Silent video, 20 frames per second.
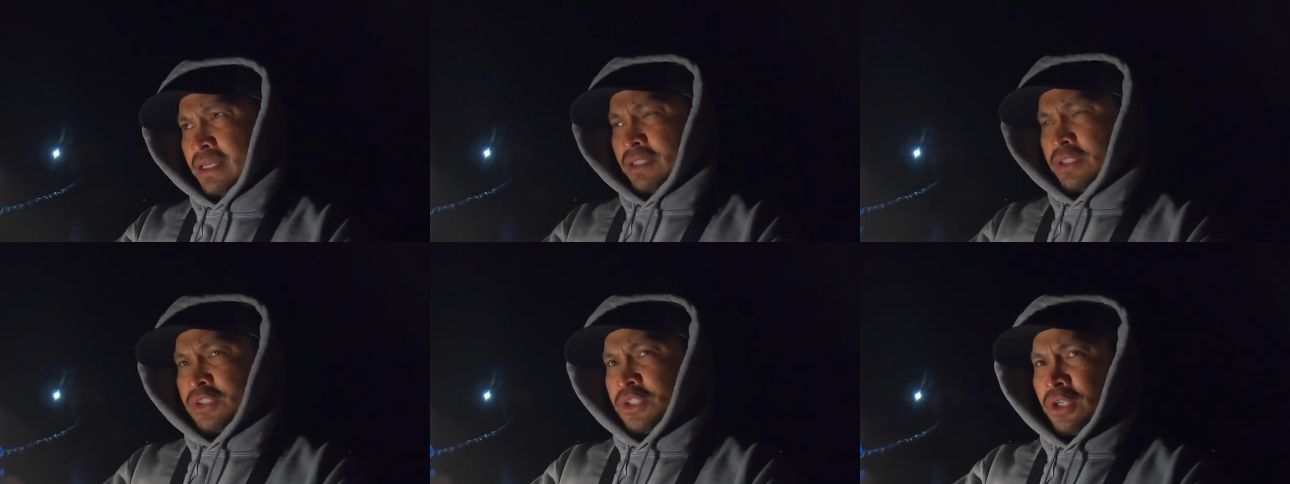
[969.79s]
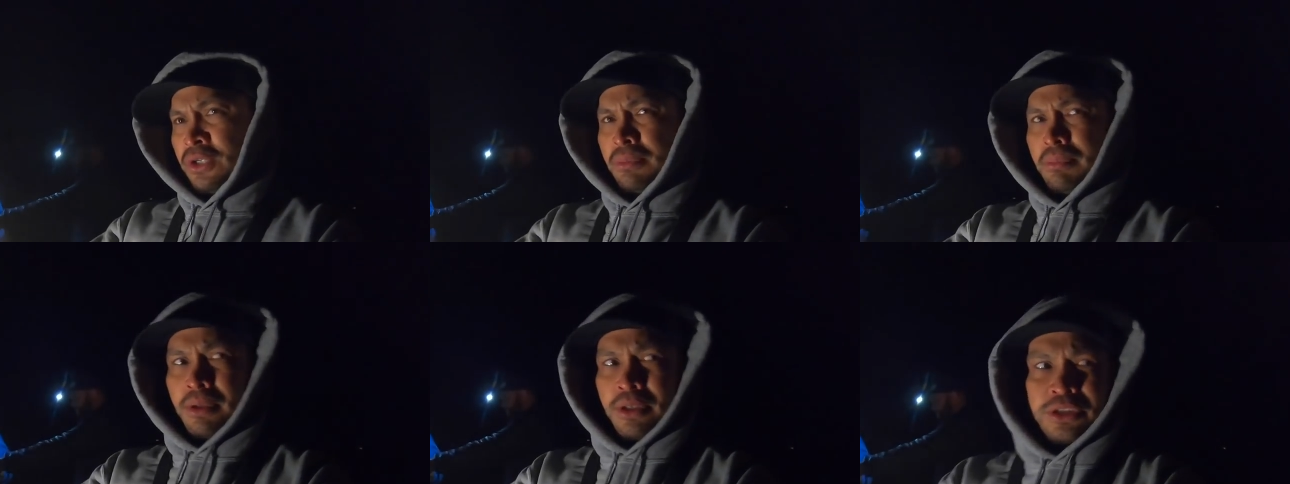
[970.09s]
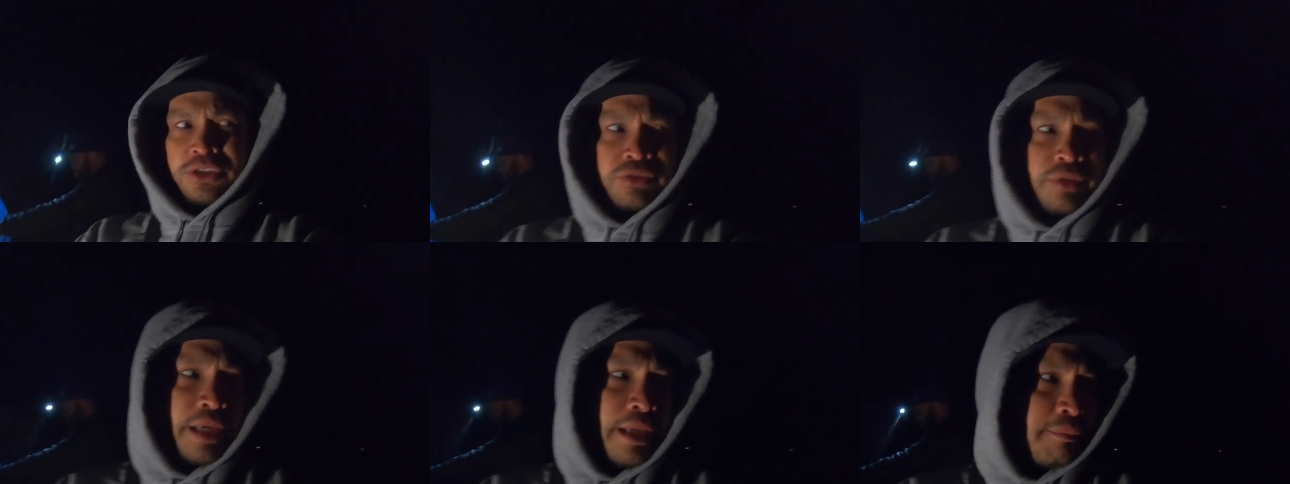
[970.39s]
two more
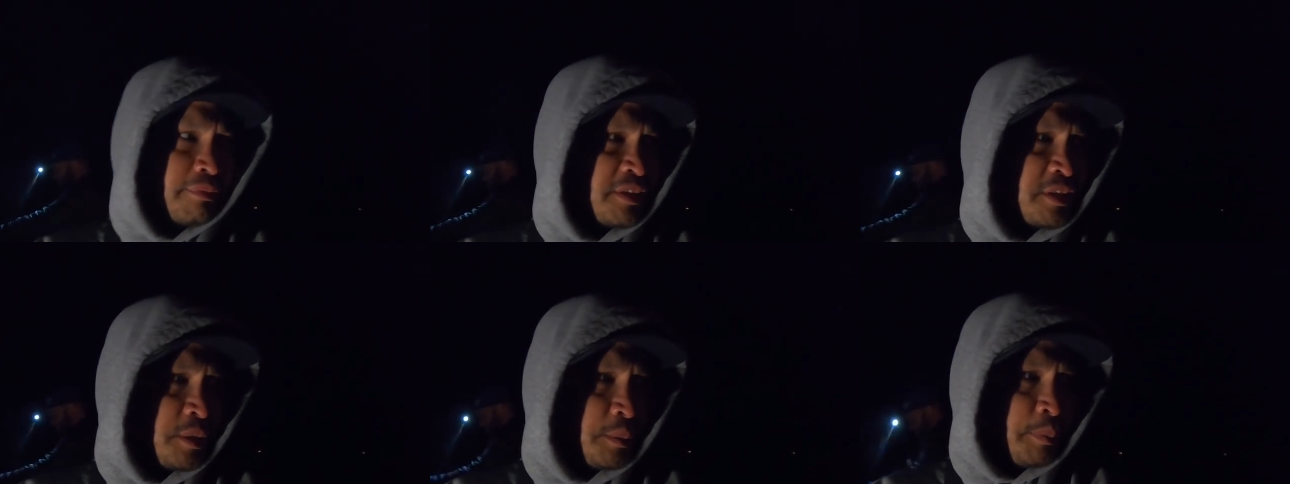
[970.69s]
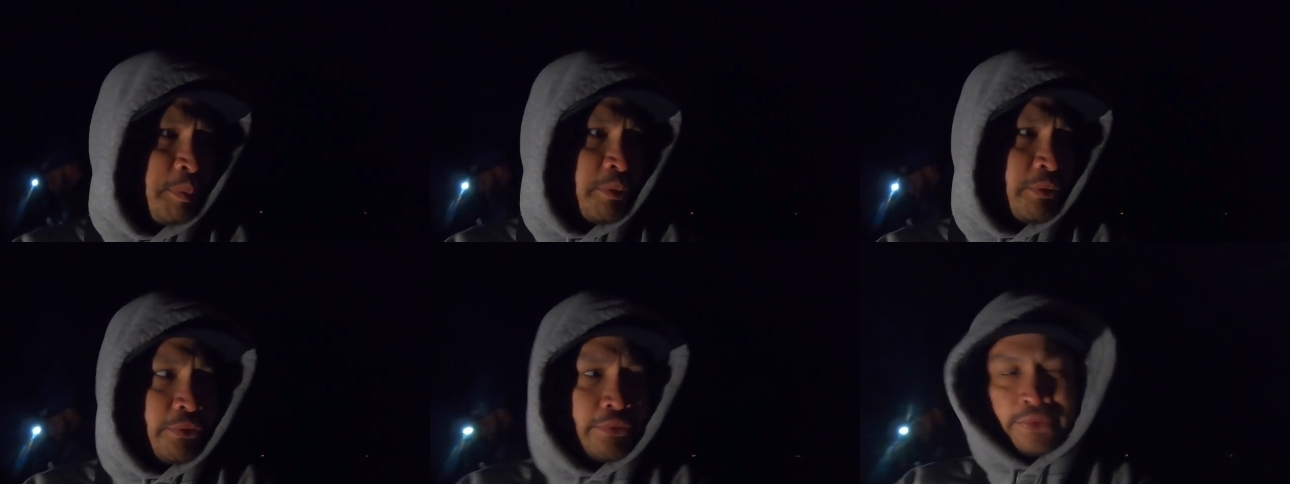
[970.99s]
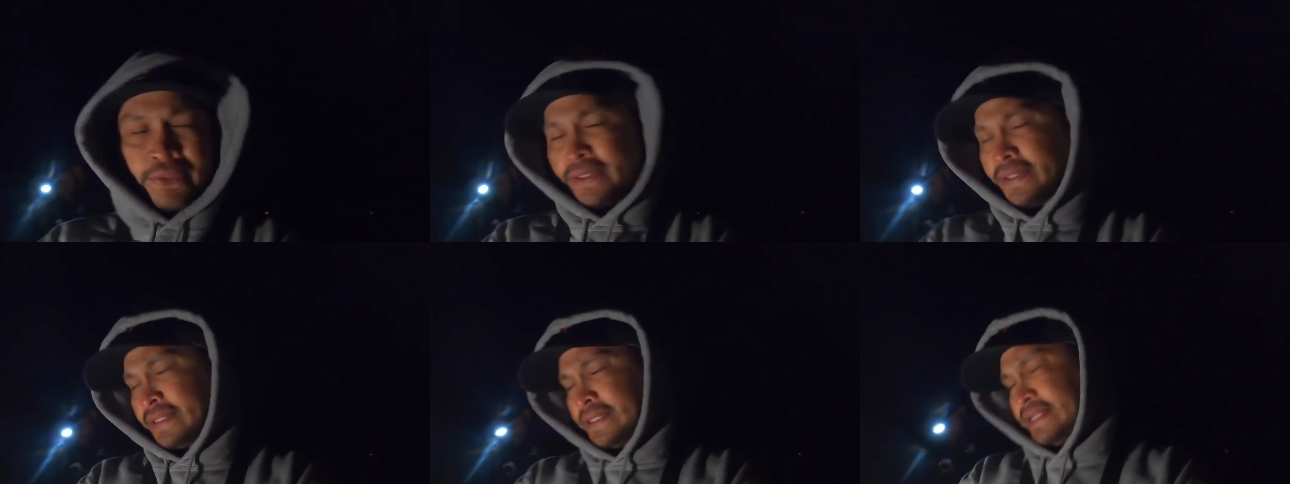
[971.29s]
traps to
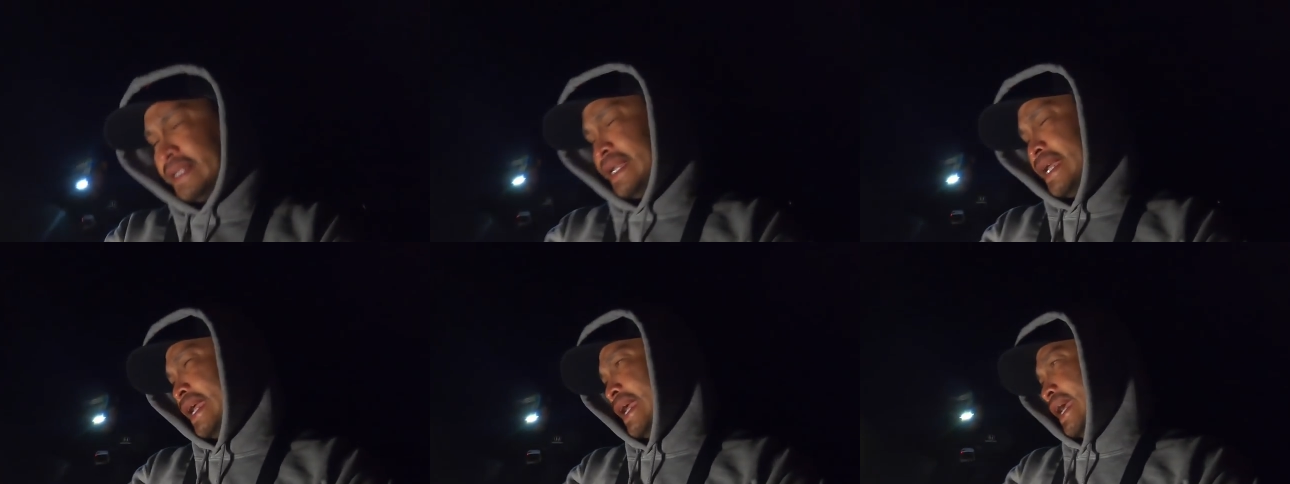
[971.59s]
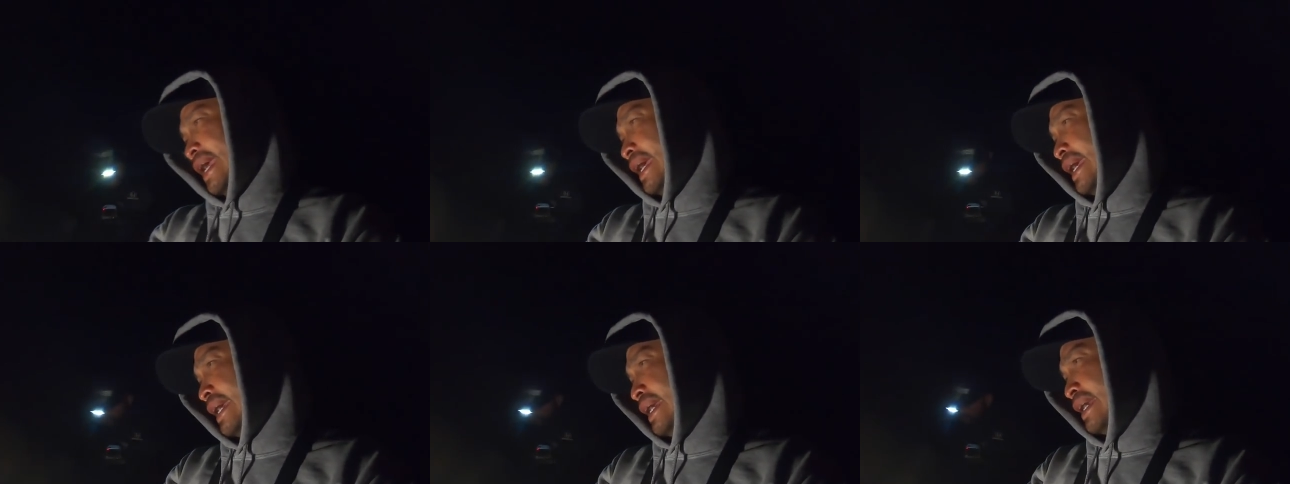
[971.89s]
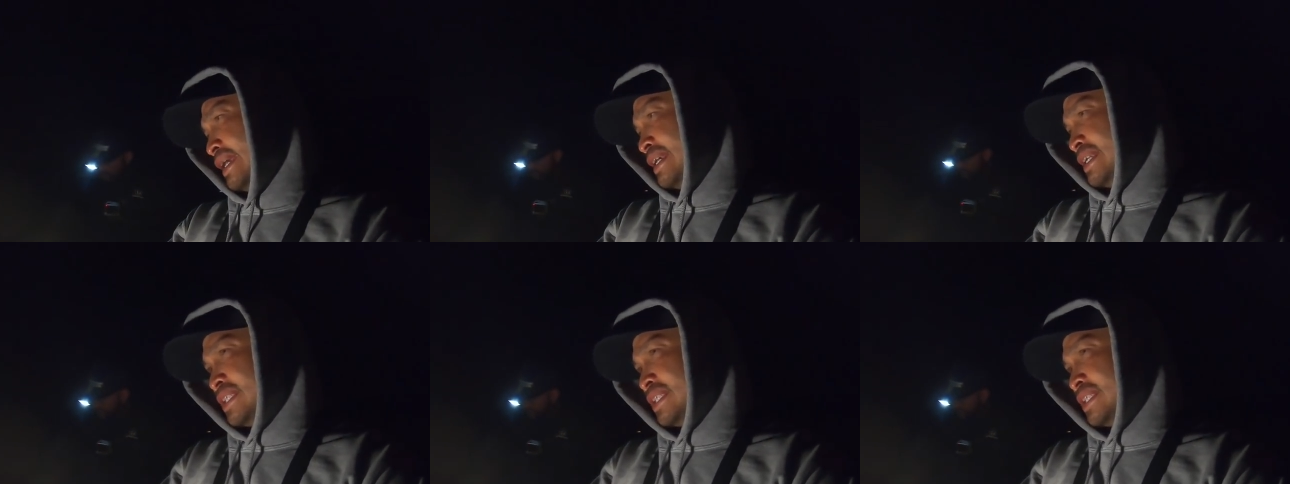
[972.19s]
pull, yeah.